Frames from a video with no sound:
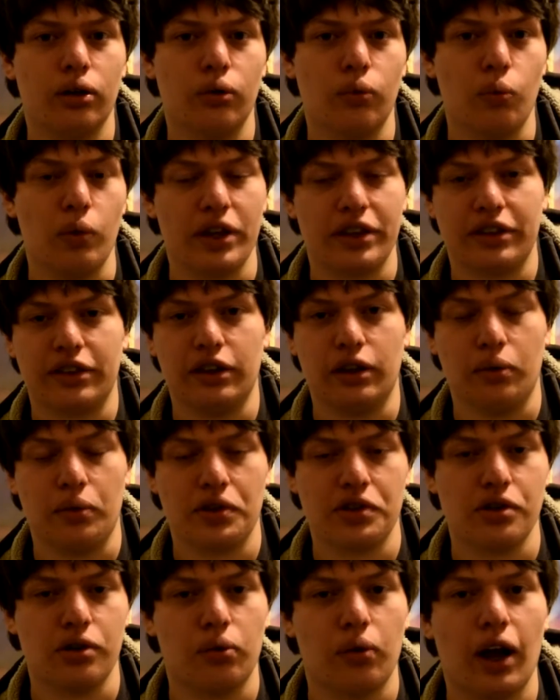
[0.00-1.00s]
with the
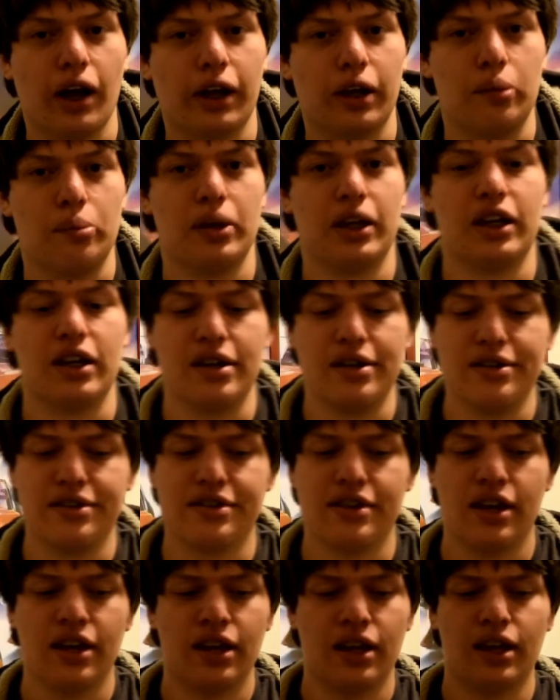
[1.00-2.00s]
original Rocky,
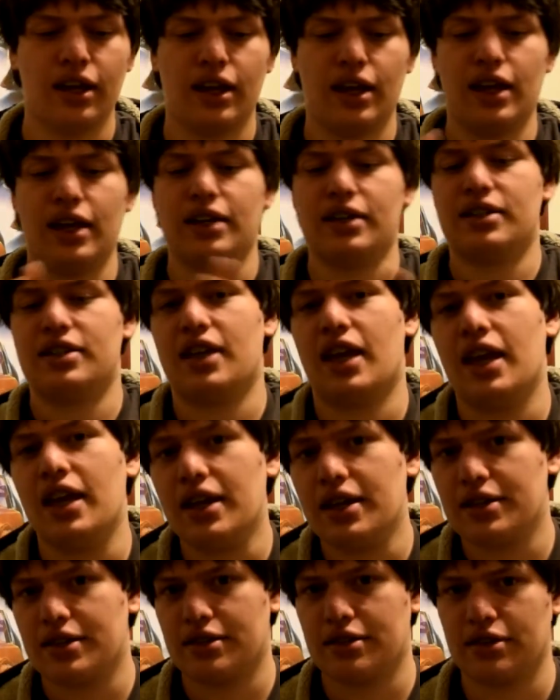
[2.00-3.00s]
because it
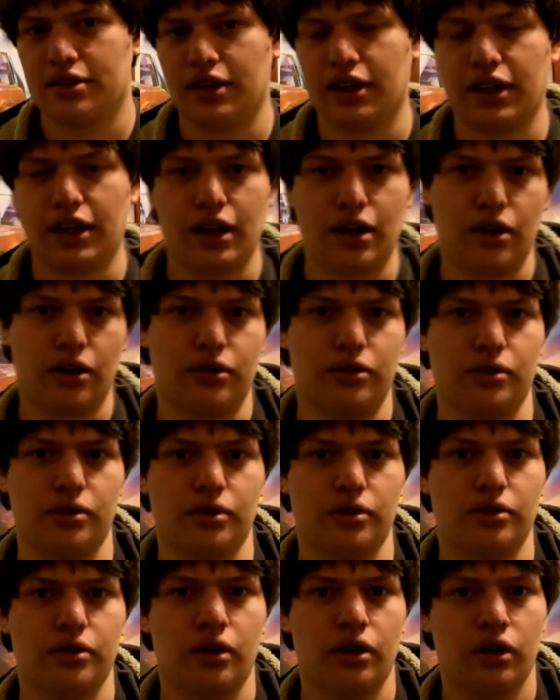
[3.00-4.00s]
takes the
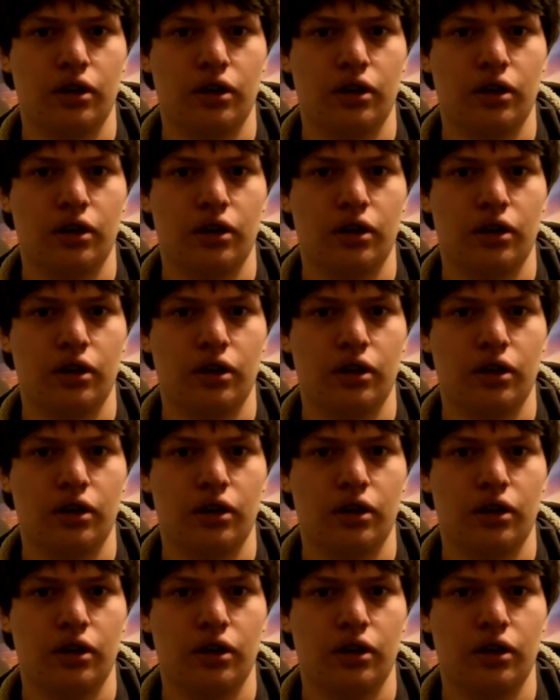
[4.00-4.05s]
character